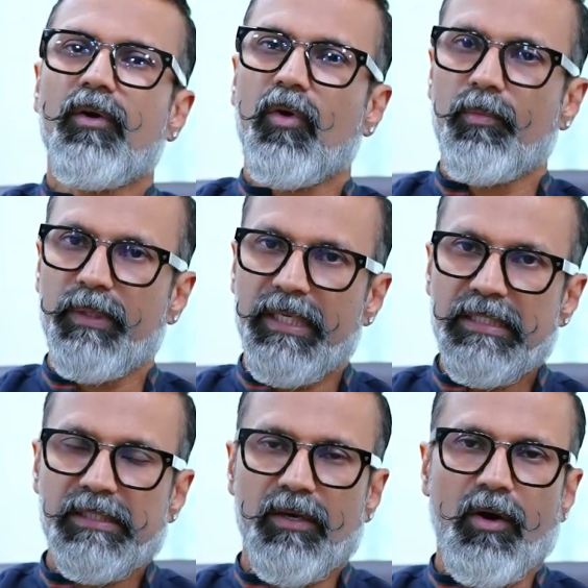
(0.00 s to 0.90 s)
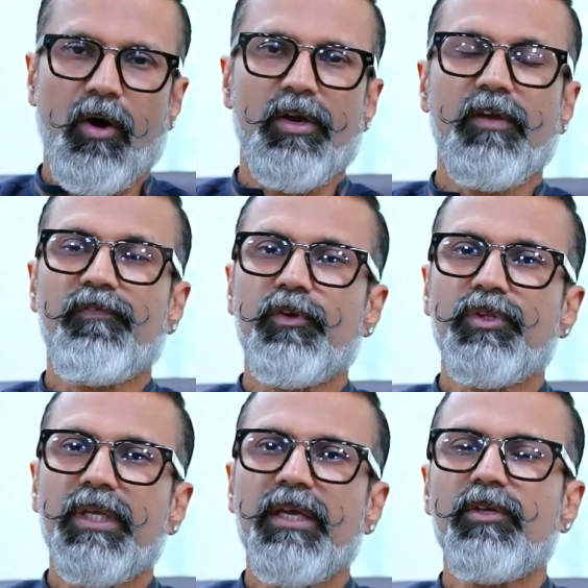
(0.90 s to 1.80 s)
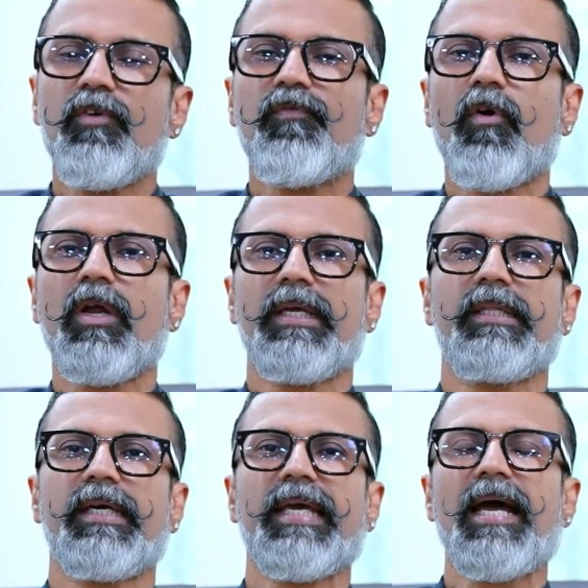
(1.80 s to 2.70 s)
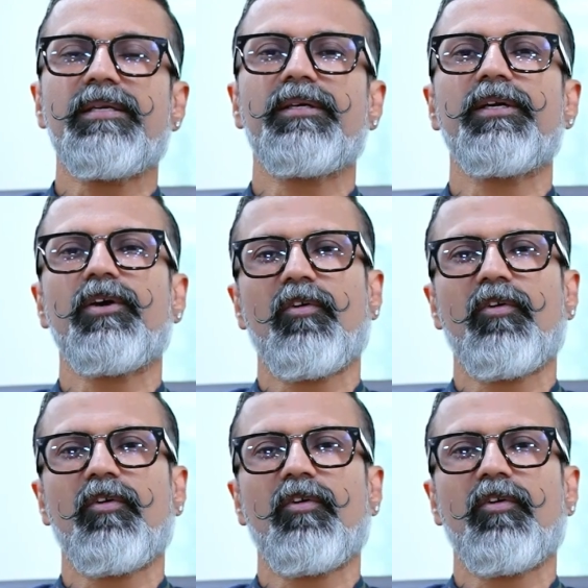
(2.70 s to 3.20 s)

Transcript: obese or if you think you fall in the category